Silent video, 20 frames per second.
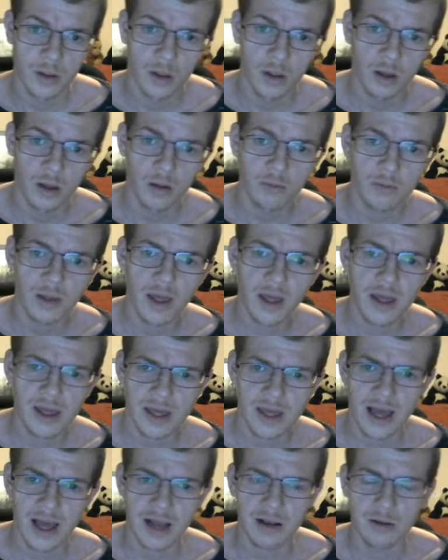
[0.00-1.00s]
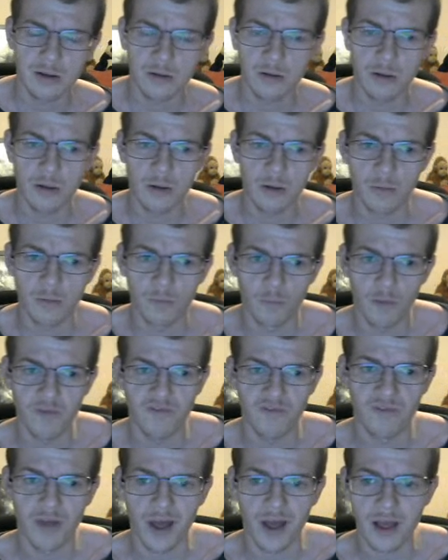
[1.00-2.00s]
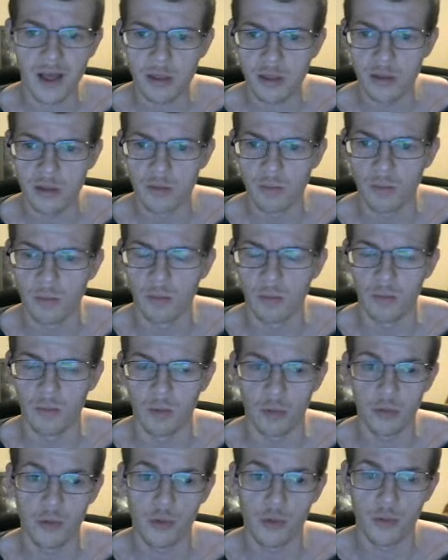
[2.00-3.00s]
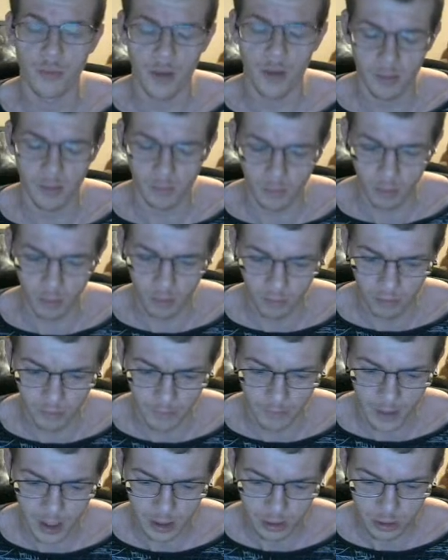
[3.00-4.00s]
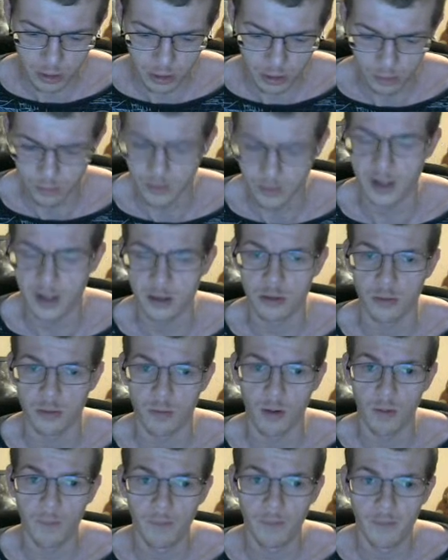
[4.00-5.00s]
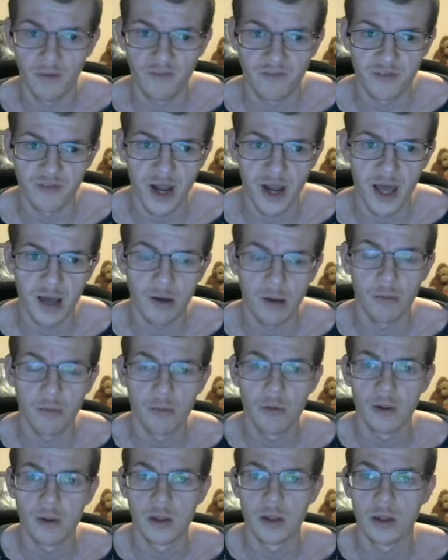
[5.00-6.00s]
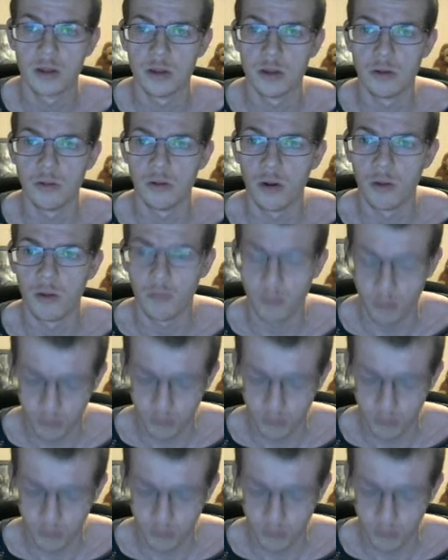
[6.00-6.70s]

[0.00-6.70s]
okay, and with that, we'll talk about more of the match later on. But for now, one